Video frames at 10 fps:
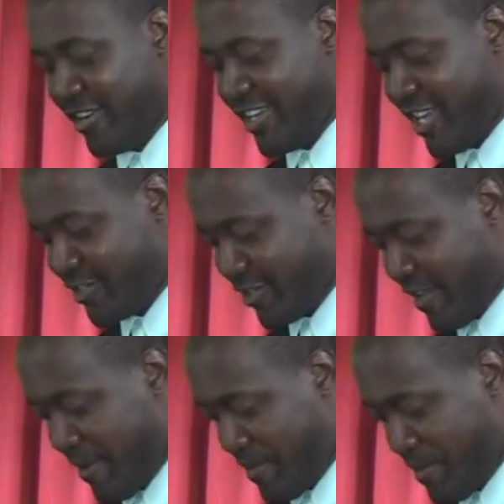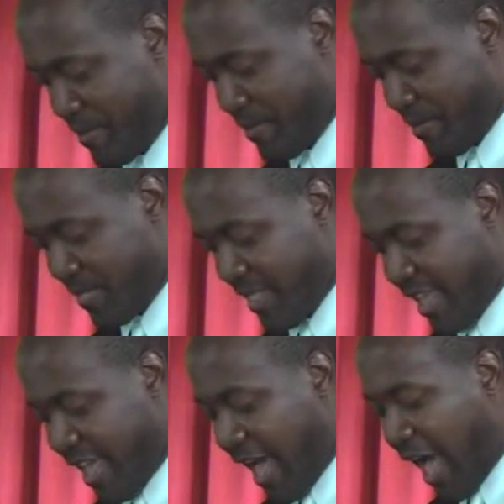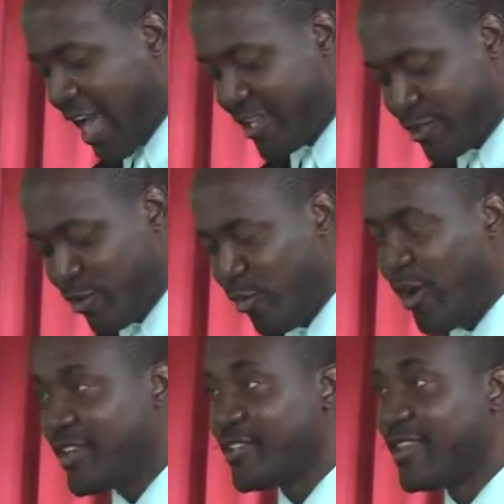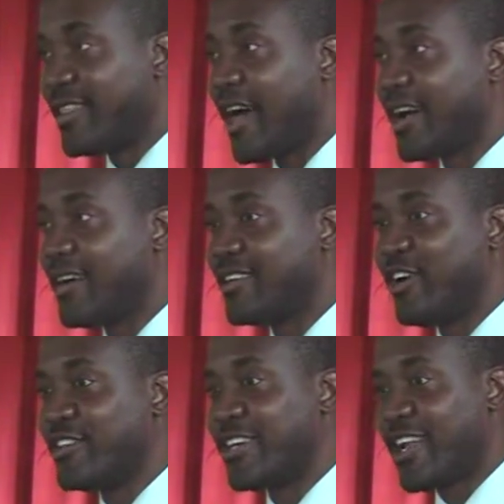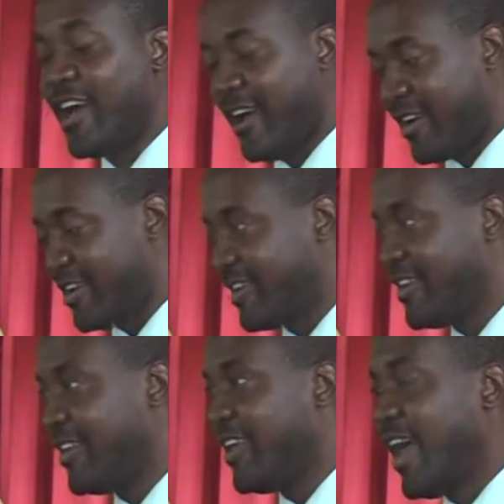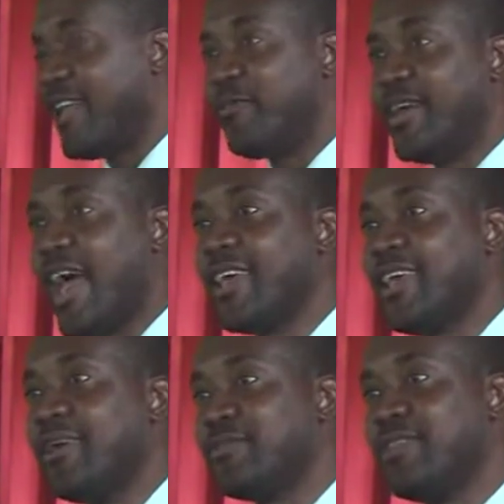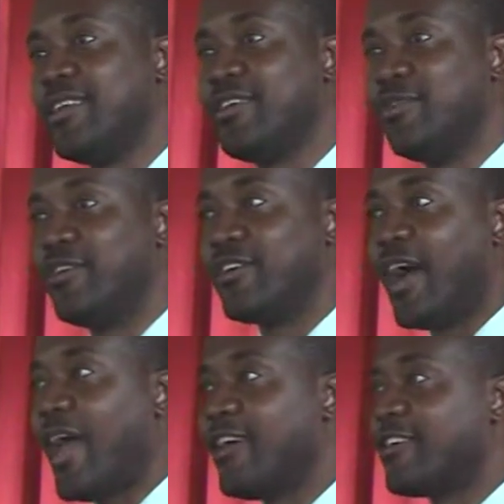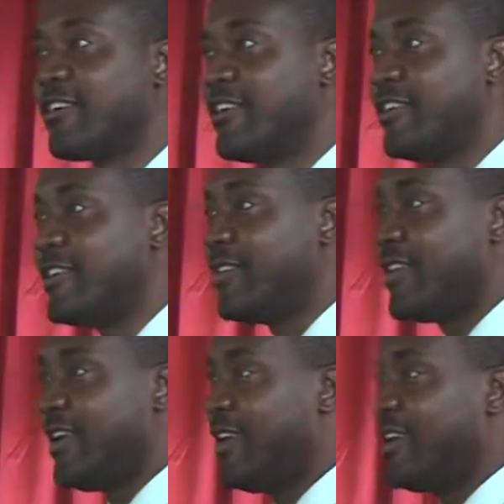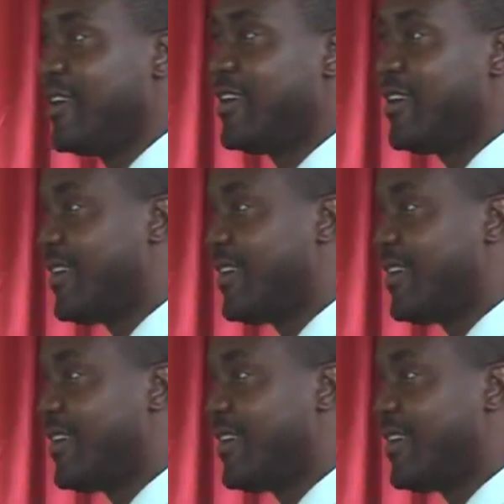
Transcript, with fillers: occurred yesterday. I too want to thank Dr. Clark. And when I came to the door, I heard the,